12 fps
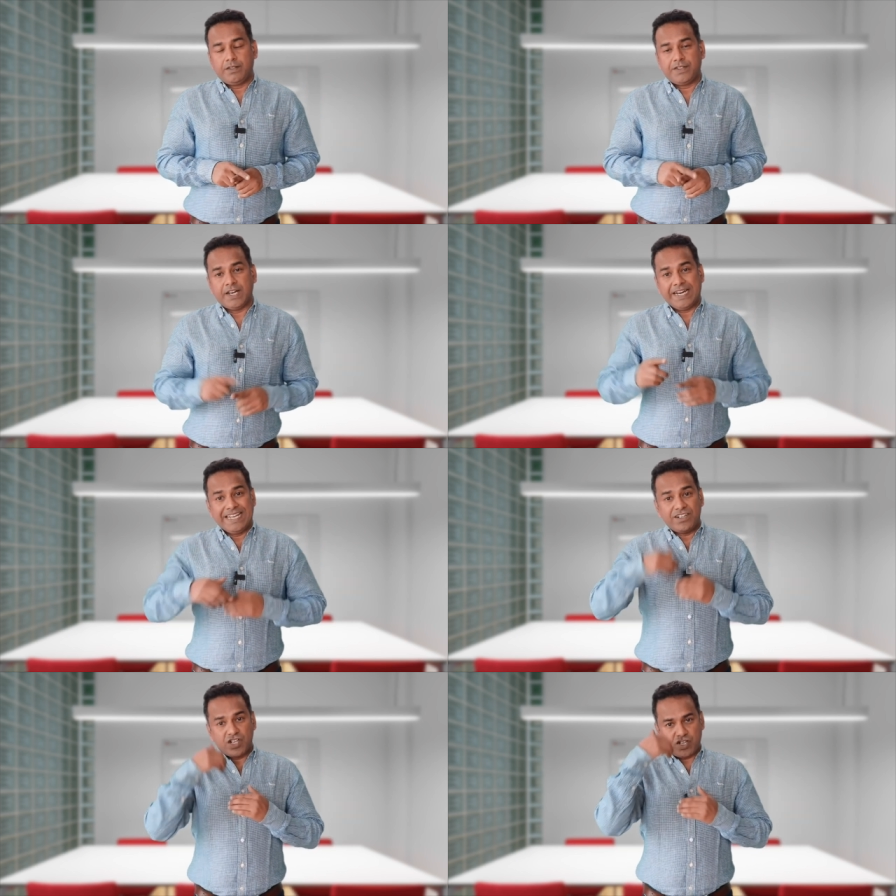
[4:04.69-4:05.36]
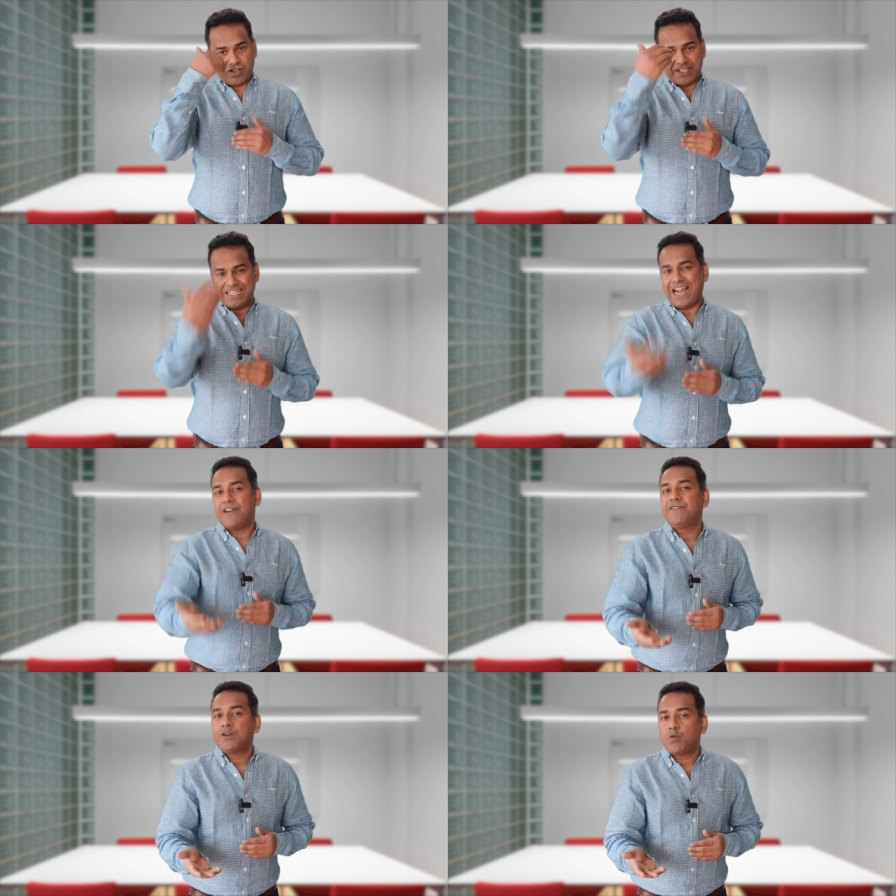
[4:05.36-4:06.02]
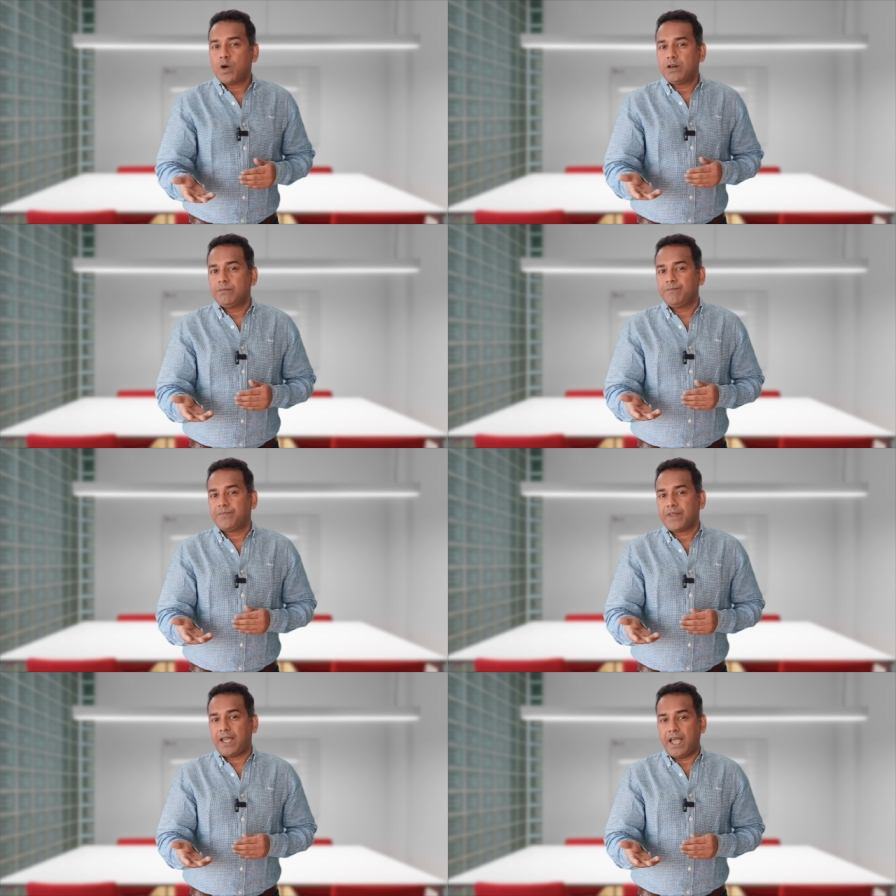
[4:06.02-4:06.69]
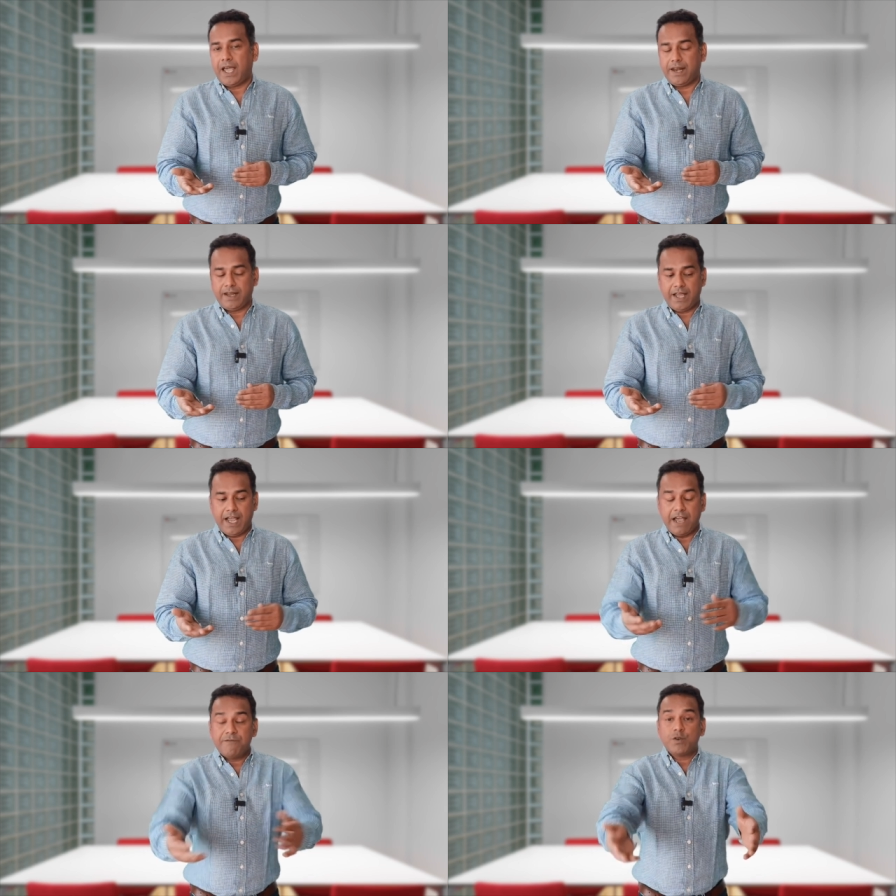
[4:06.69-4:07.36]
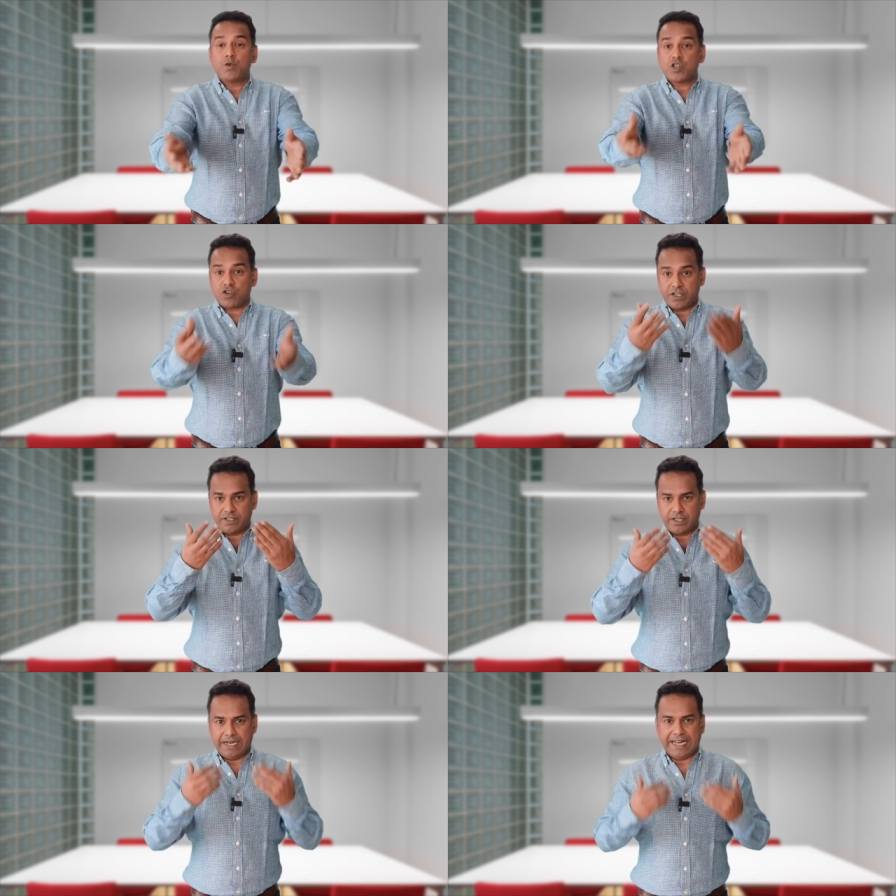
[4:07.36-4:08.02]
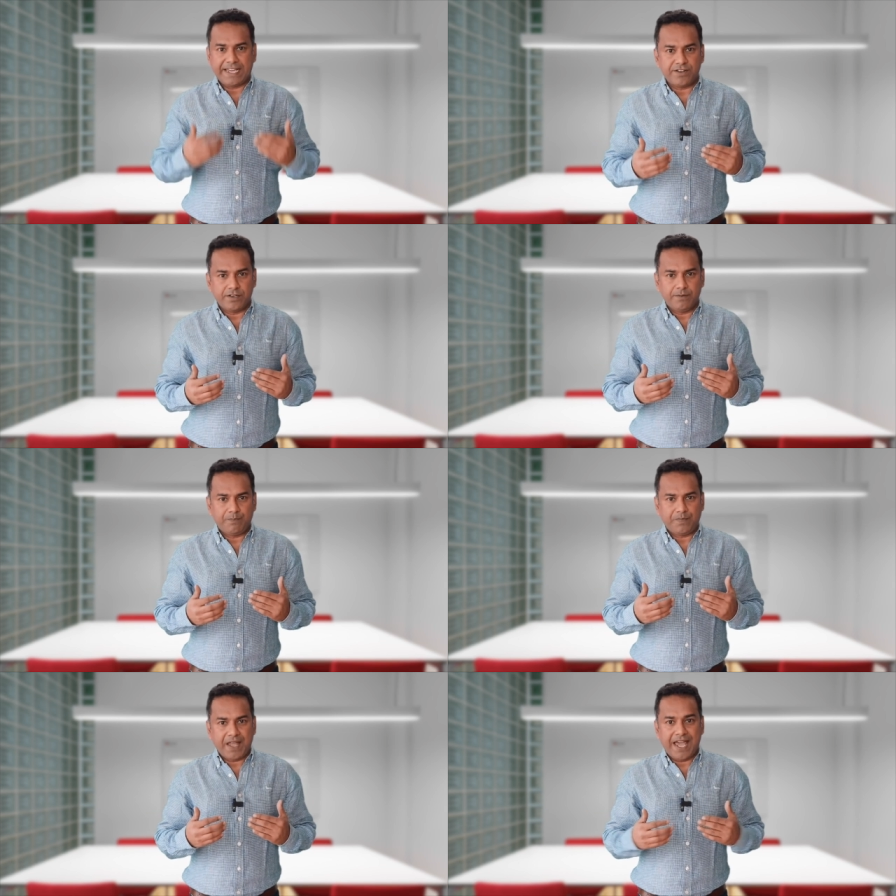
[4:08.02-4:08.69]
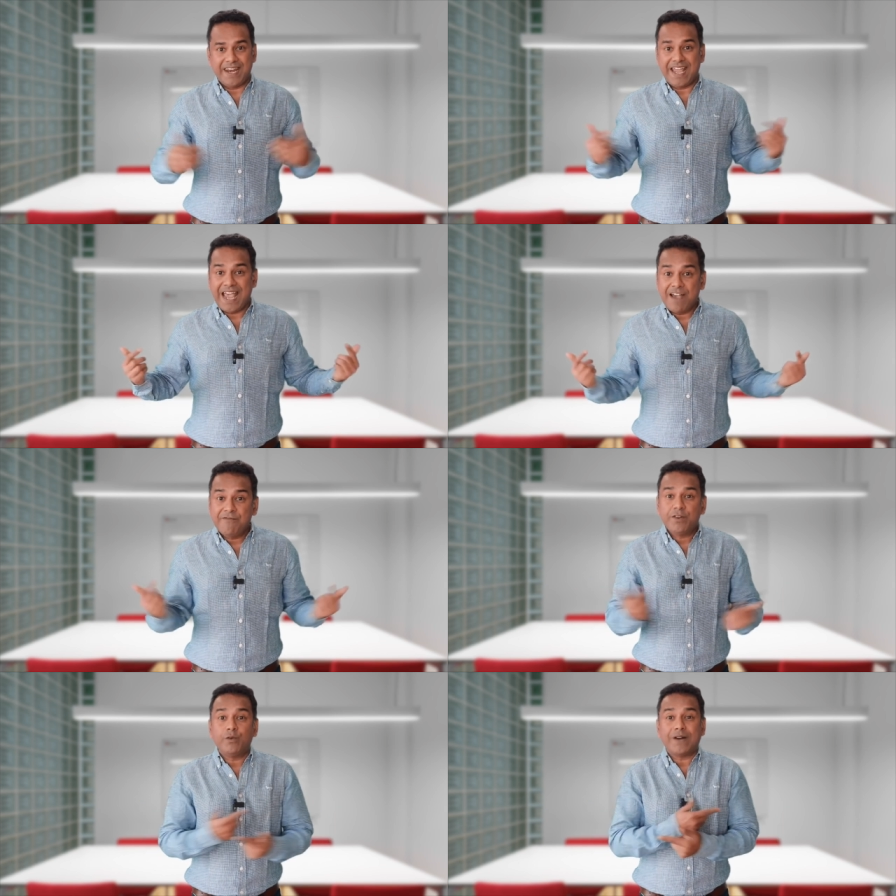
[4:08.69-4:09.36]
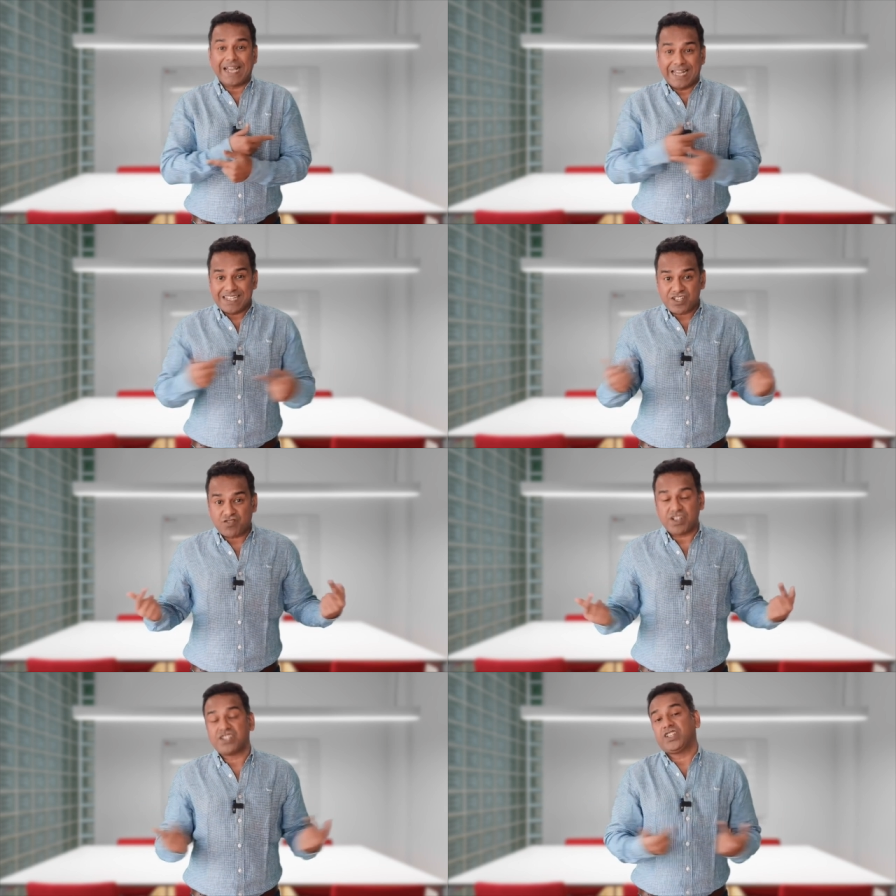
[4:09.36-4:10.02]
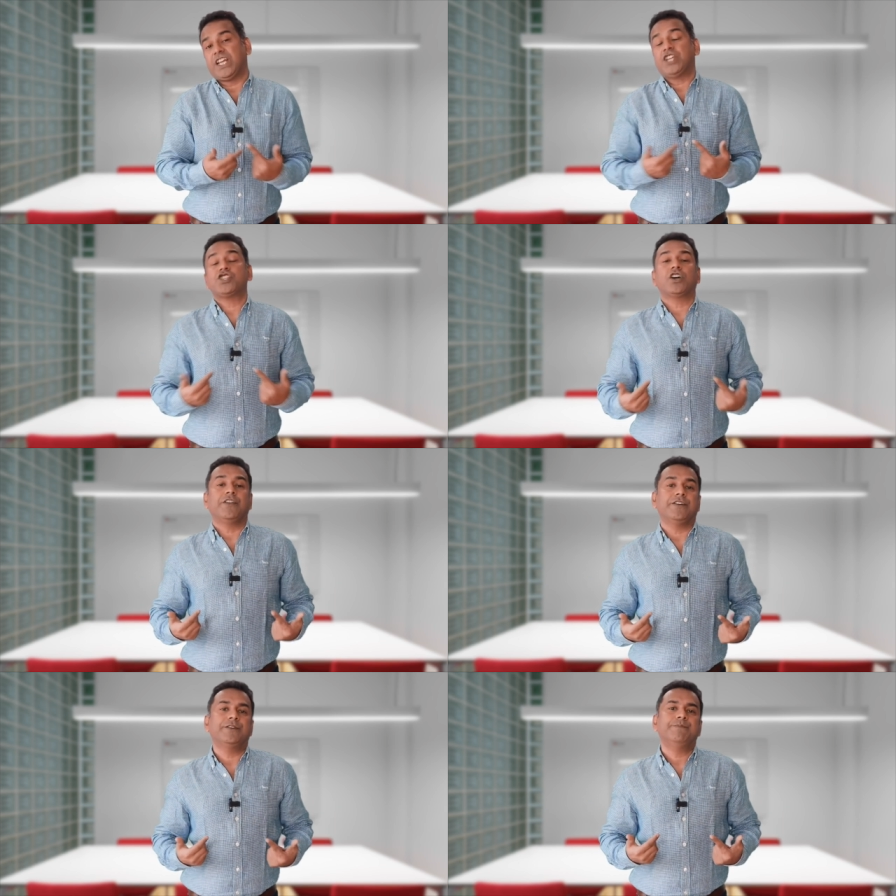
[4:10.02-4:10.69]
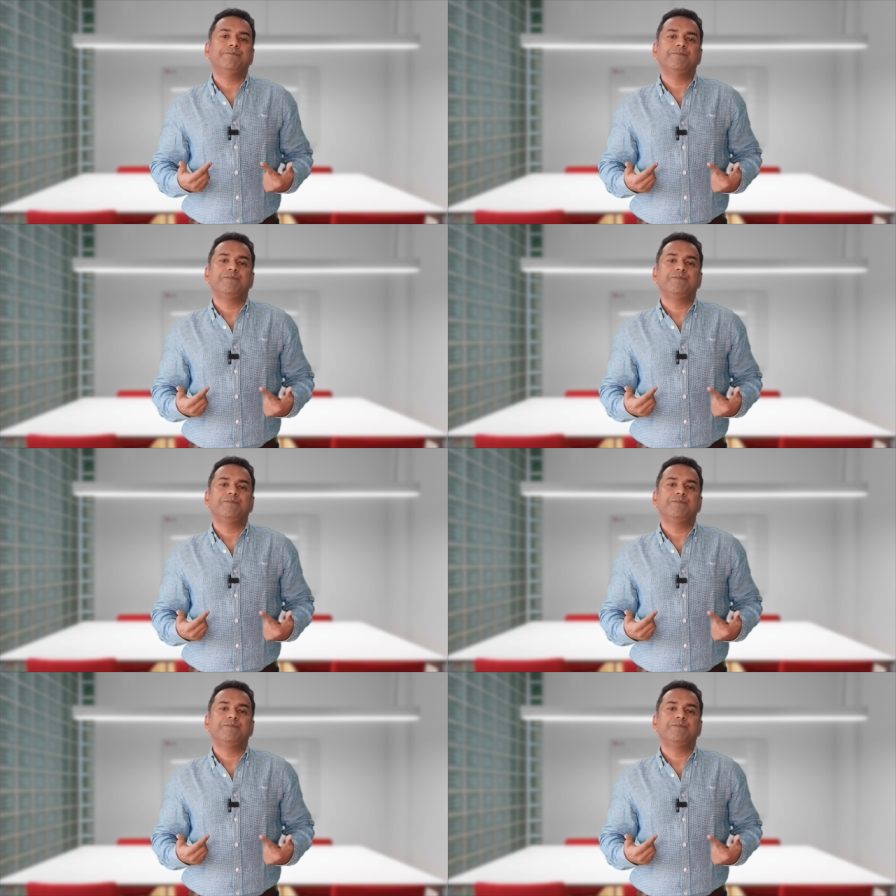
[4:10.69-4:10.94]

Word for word: The leader trusts everyone, and everyone trusts the leader, and everyone else trusts each other.